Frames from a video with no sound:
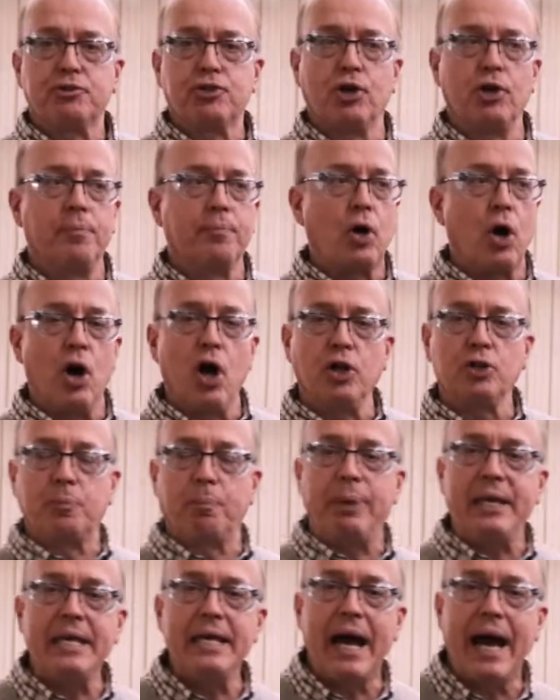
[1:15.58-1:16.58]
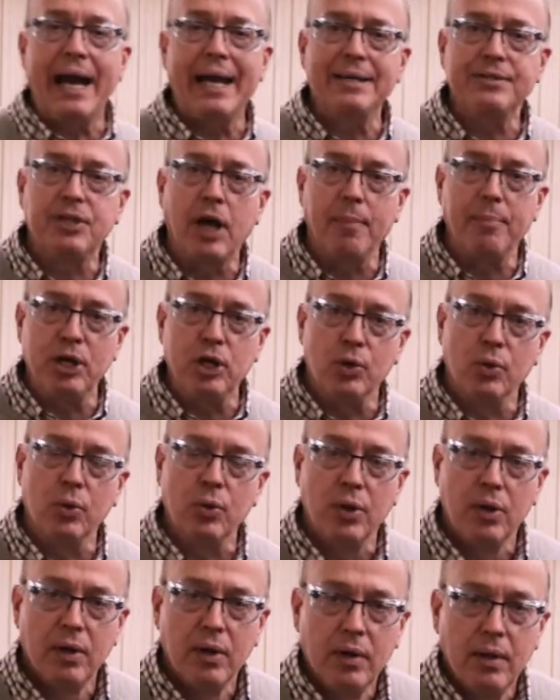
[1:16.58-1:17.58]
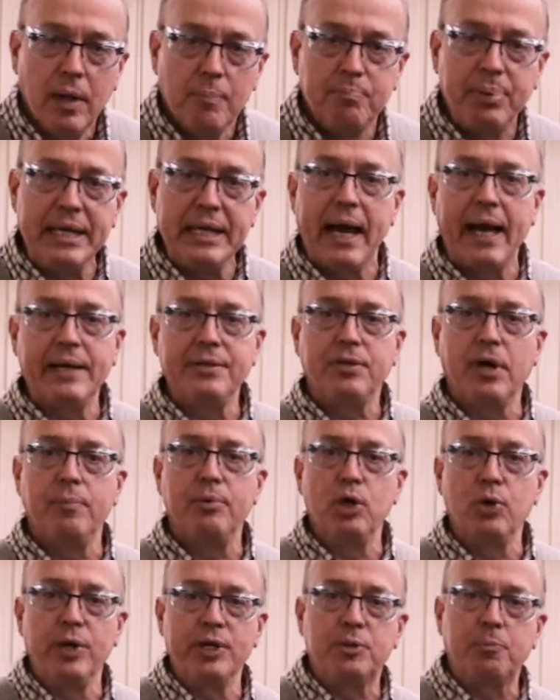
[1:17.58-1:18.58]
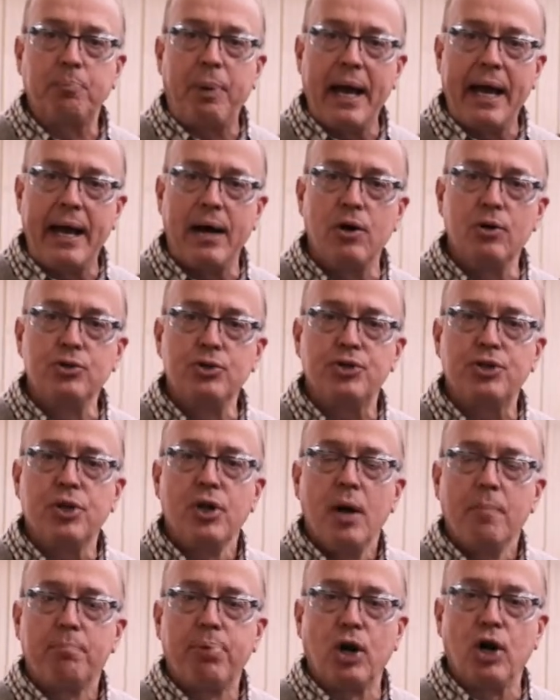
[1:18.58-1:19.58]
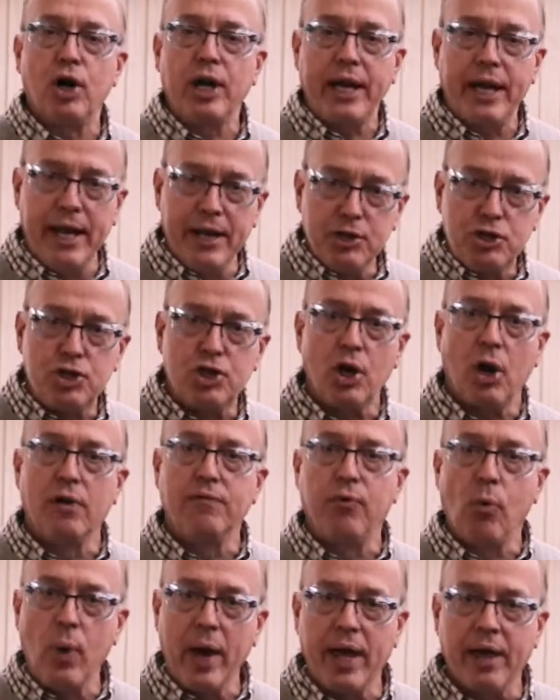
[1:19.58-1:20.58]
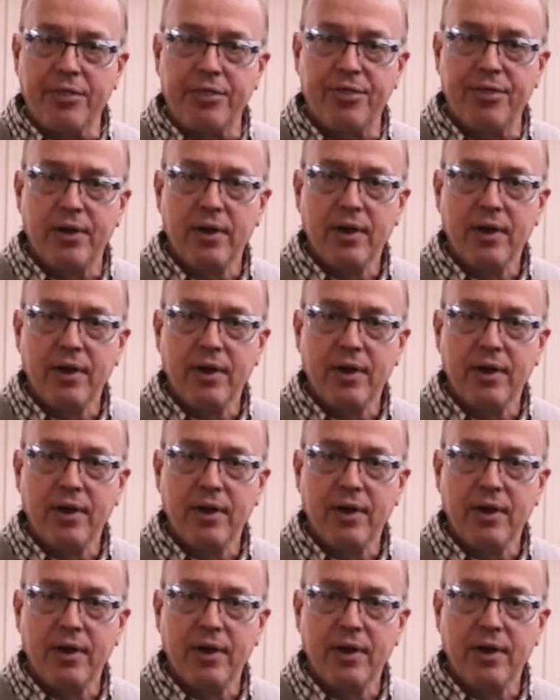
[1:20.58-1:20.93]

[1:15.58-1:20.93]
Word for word: term called P I W. P I W is pounds per inch of width.